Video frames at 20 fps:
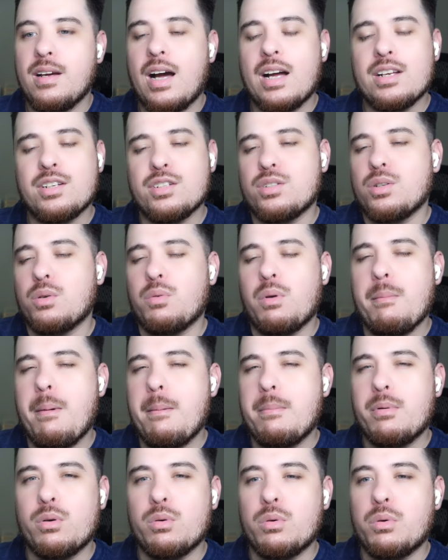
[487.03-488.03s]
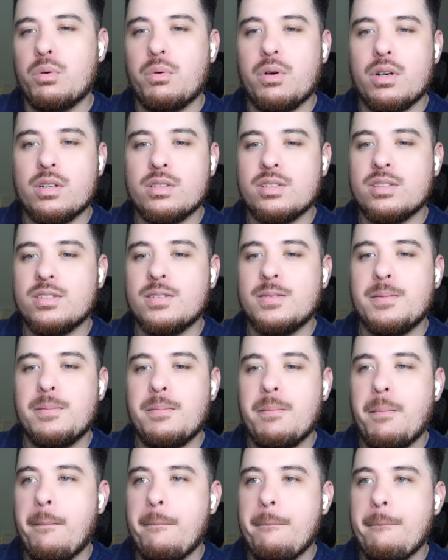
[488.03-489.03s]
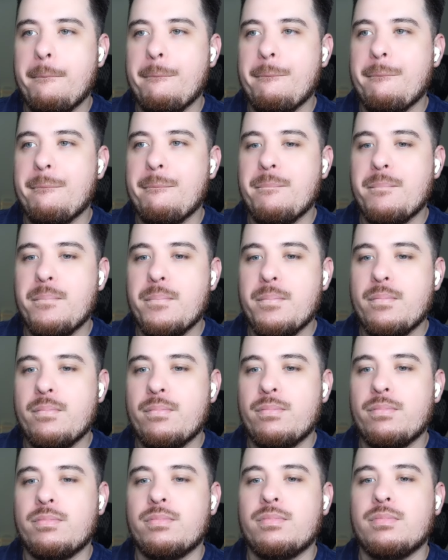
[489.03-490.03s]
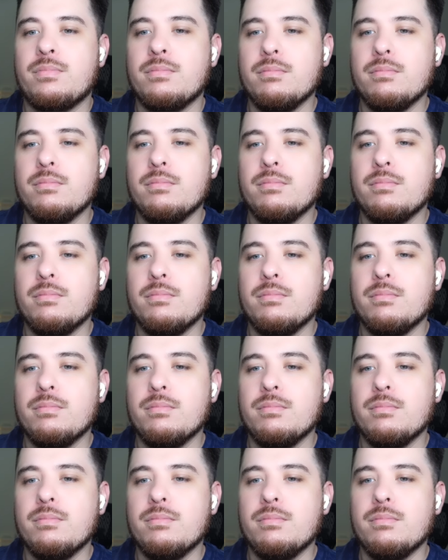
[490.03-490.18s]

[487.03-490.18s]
I just don't remember who it was. Boy,